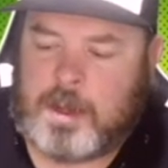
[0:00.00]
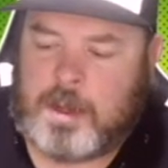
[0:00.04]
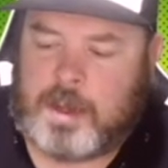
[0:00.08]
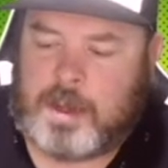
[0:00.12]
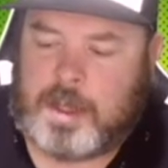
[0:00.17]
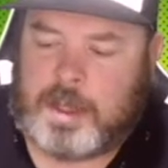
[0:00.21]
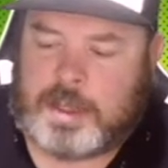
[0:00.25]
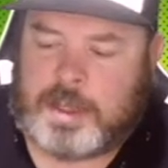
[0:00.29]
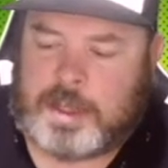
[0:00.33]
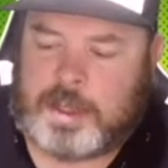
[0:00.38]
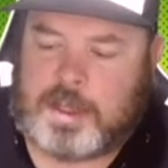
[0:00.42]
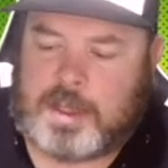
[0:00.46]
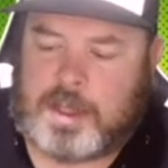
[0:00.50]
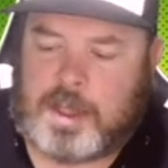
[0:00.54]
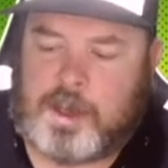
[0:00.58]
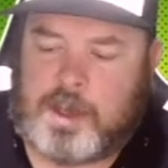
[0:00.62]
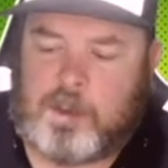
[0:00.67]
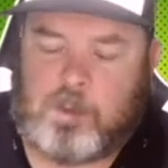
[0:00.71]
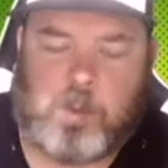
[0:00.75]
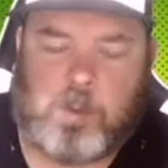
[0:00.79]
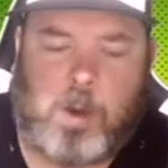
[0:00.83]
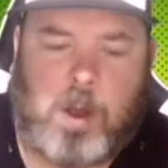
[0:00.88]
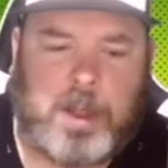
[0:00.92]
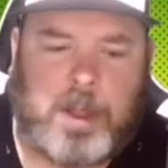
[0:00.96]
This is the
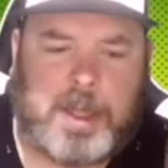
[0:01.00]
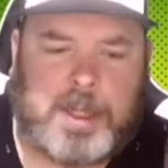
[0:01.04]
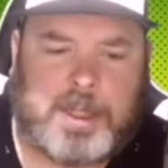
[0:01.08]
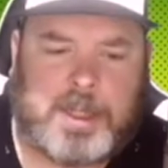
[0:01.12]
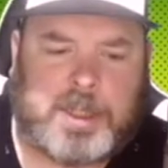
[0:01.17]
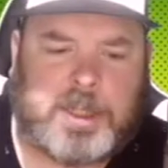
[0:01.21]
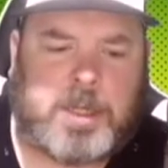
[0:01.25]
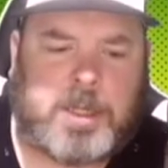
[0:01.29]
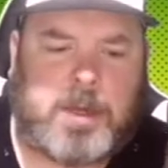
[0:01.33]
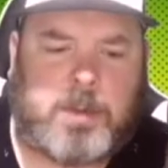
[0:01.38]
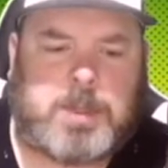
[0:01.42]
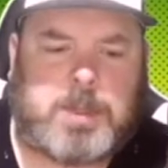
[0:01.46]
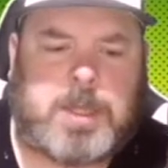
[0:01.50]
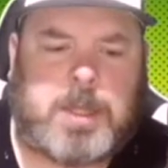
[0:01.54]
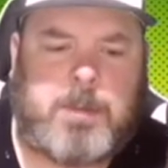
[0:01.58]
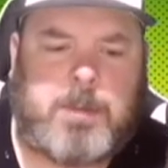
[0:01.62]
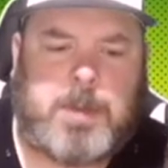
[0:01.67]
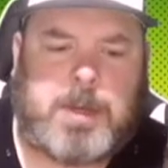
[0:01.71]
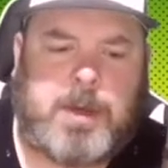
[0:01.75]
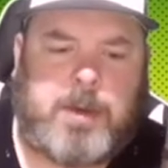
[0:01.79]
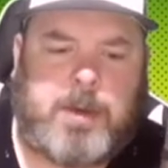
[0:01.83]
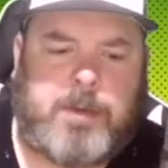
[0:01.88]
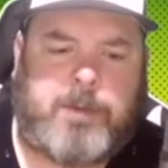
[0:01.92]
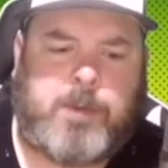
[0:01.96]
Raw edition. It was
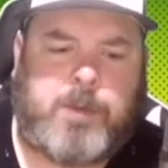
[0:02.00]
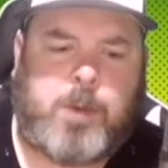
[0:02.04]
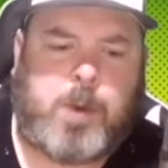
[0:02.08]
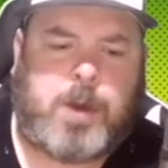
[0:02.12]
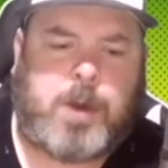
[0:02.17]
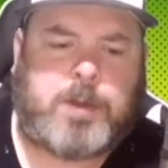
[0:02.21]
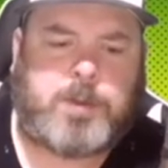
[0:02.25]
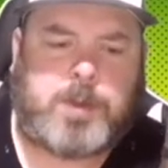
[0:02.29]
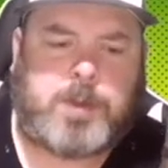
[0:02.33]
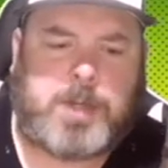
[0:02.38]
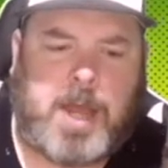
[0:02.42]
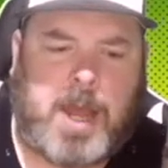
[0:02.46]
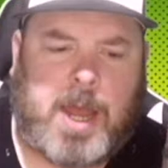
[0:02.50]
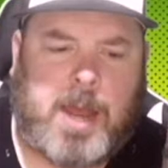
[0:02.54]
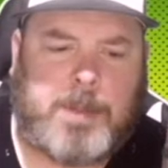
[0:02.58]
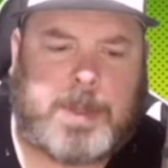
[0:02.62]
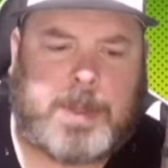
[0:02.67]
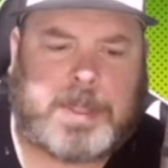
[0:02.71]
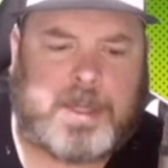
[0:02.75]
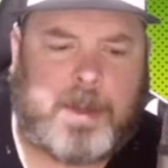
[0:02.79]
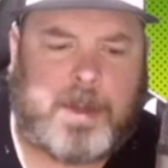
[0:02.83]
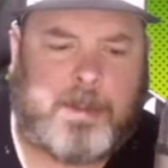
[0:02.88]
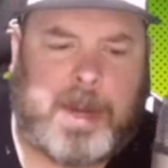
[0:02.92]
limited to 400 copies.